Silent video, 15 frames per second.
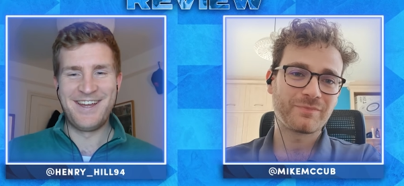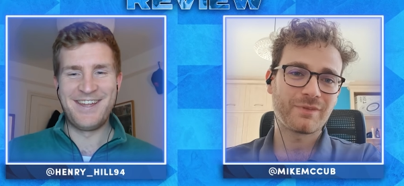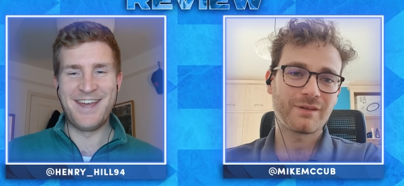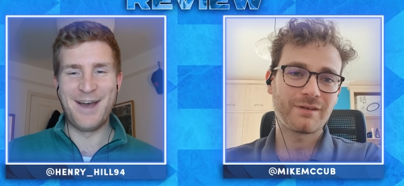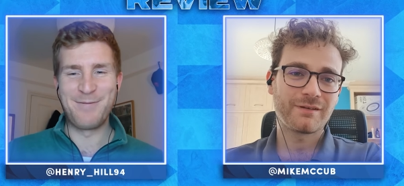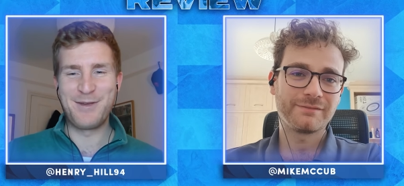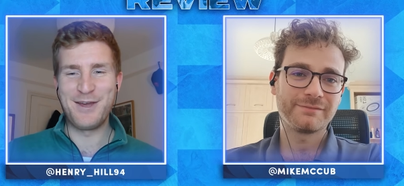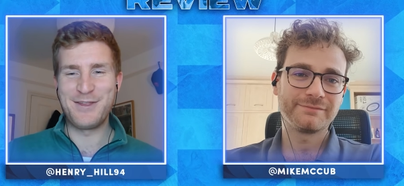
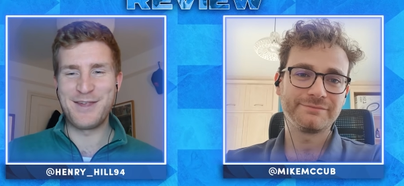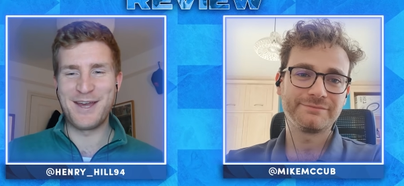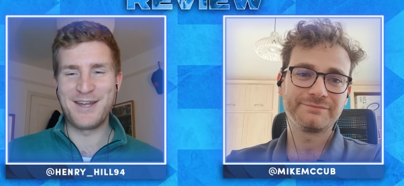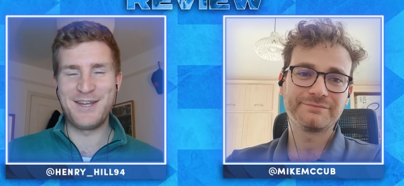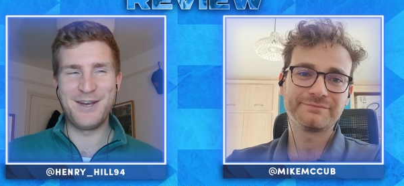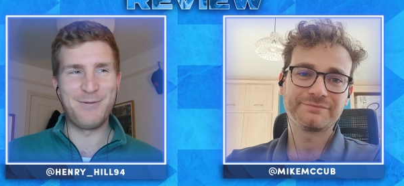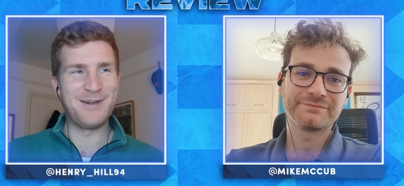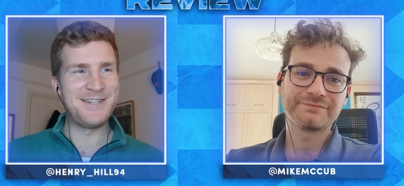Speaker 1: Yeah, I'm good,
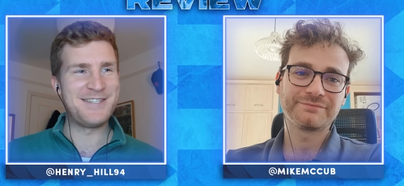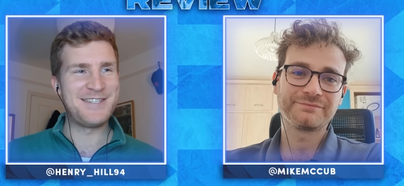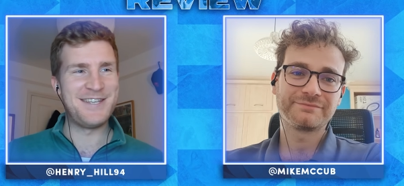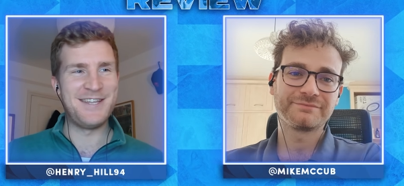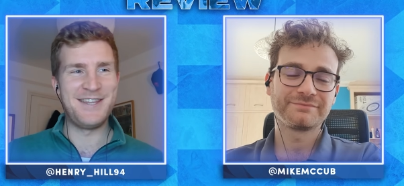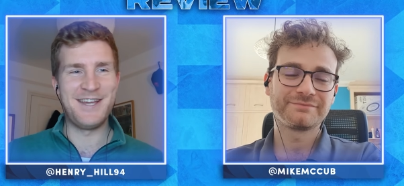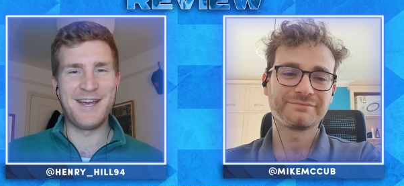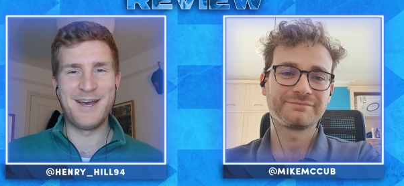thank you. I went to
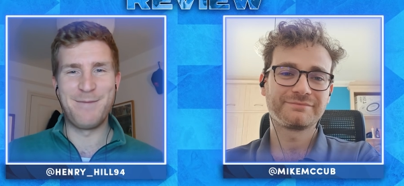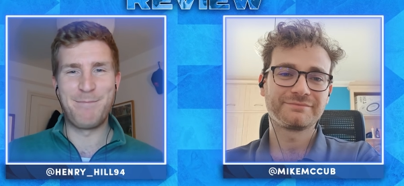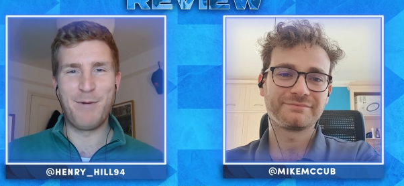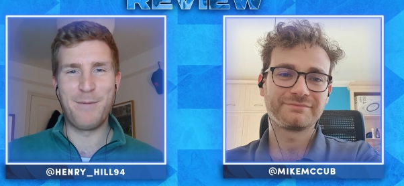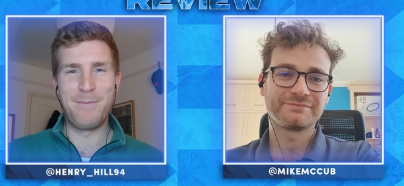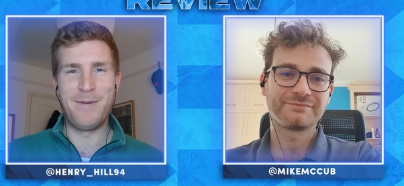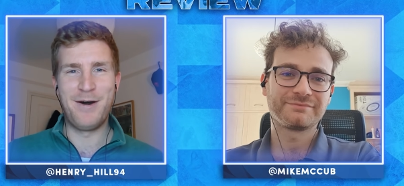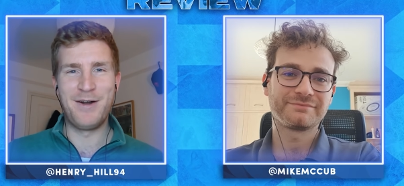see the uh,
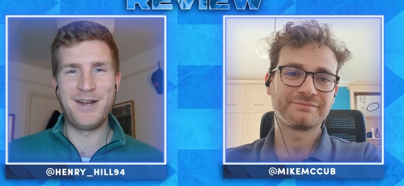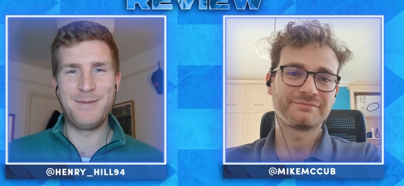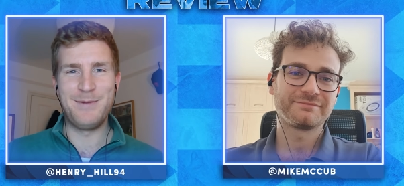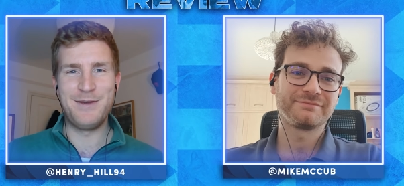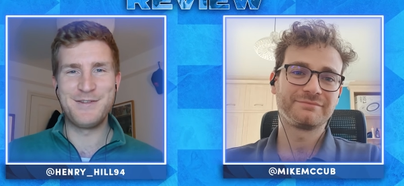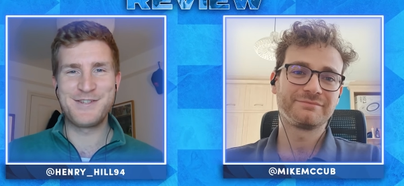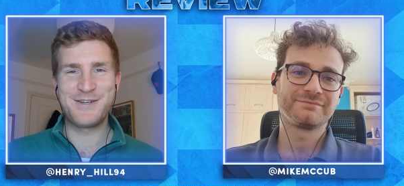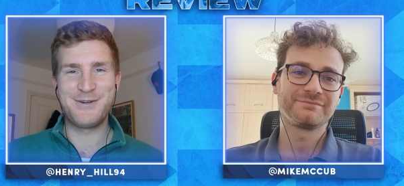Bob Marley
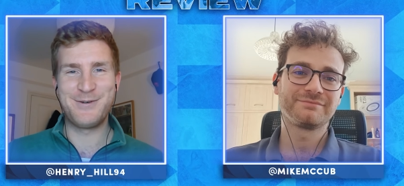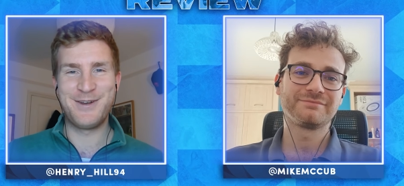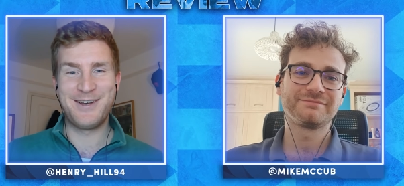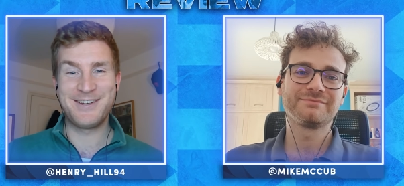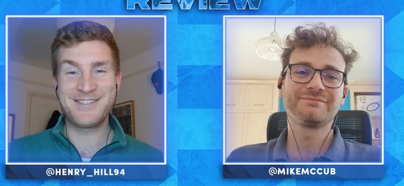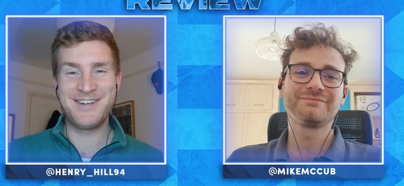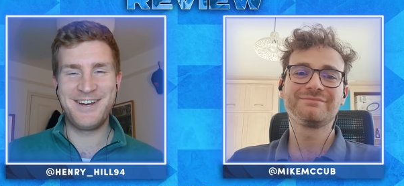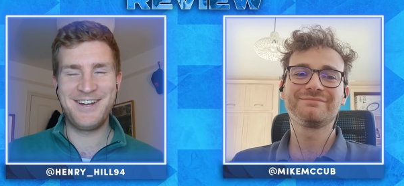musical
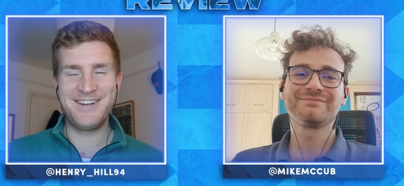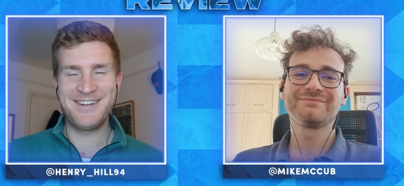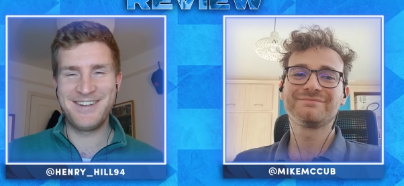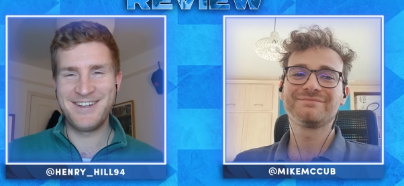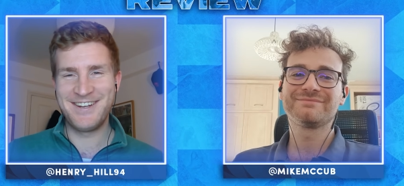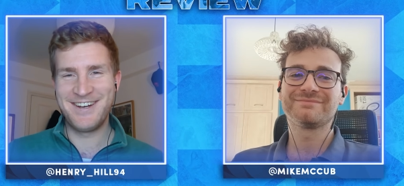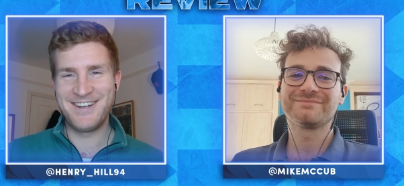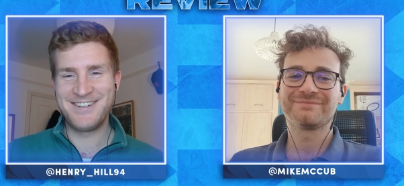last mm. night
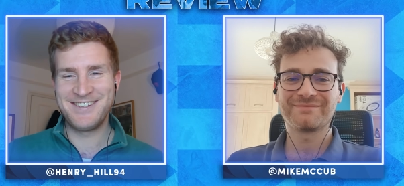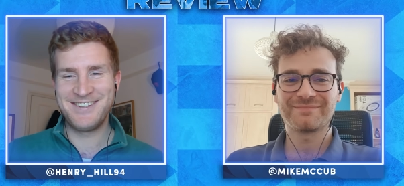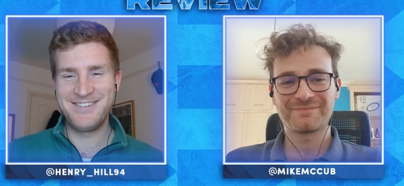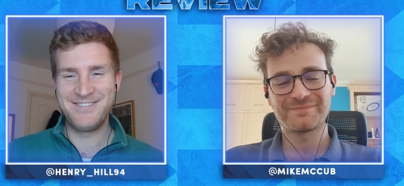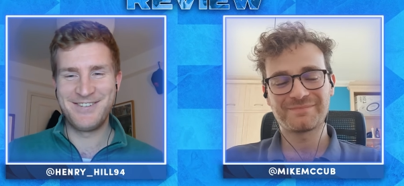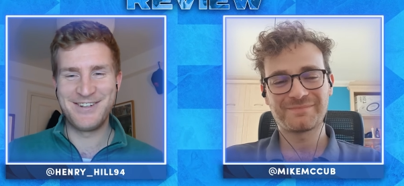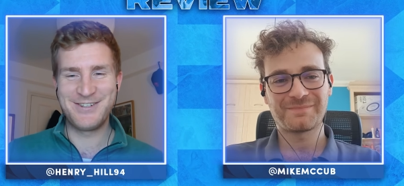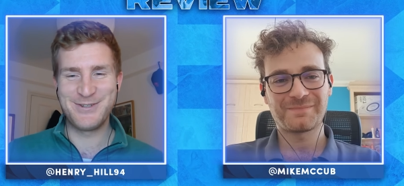in mm.
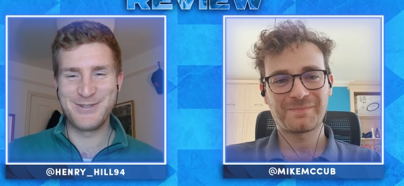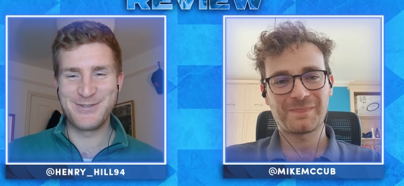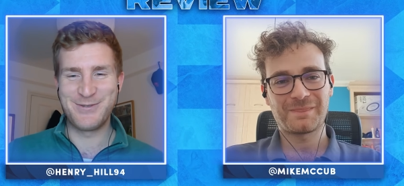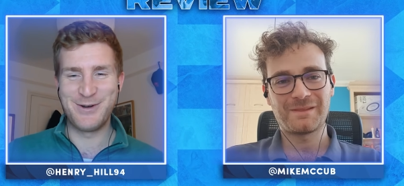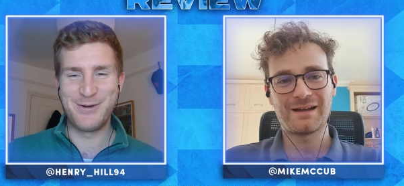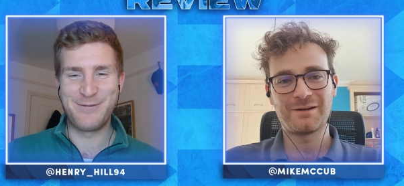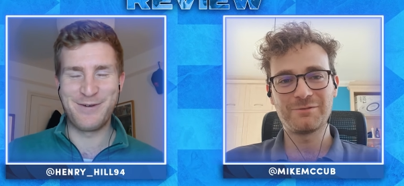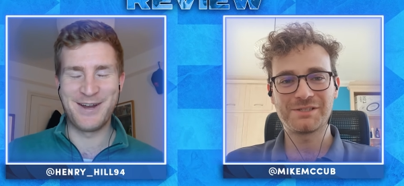London, which
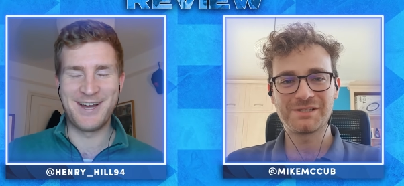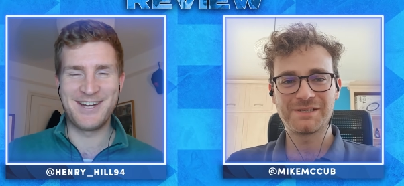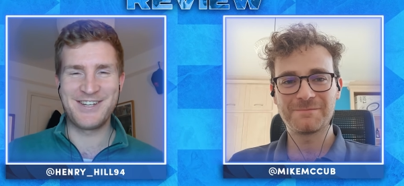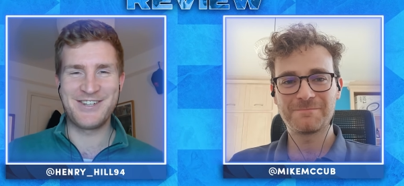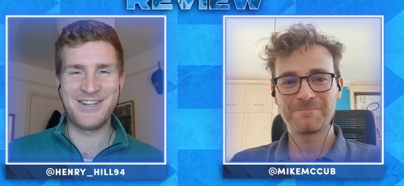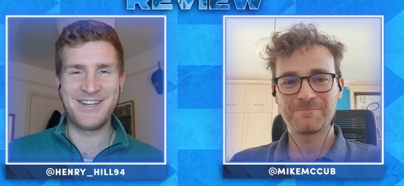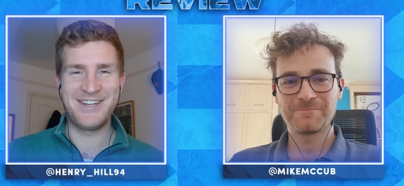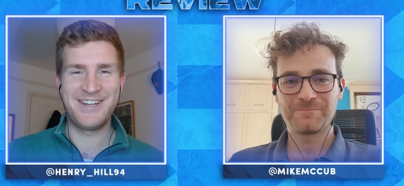was real was fun, it?
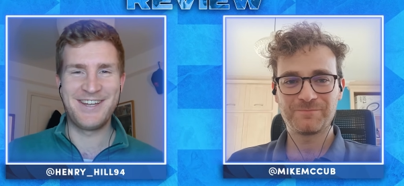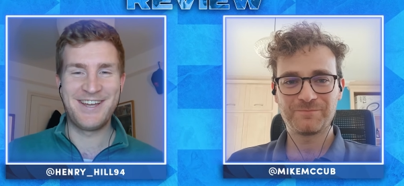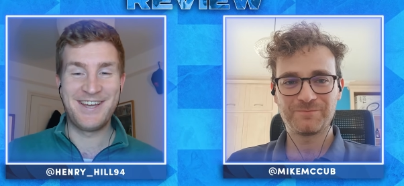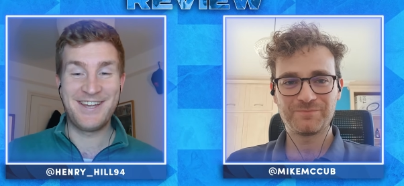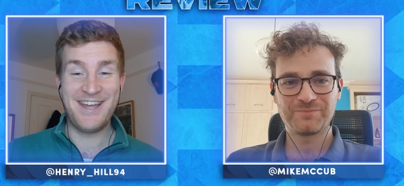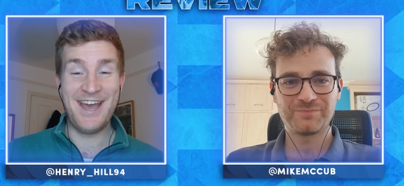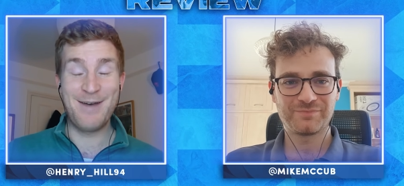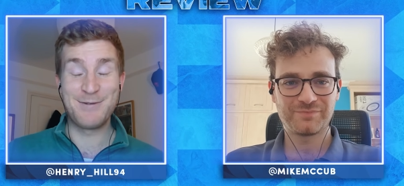actually.
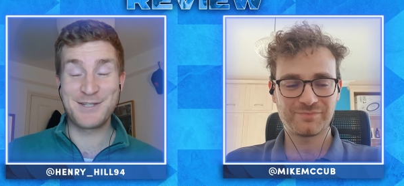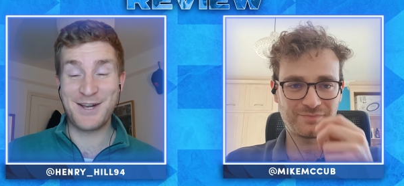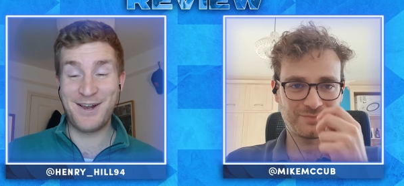Yeah, it was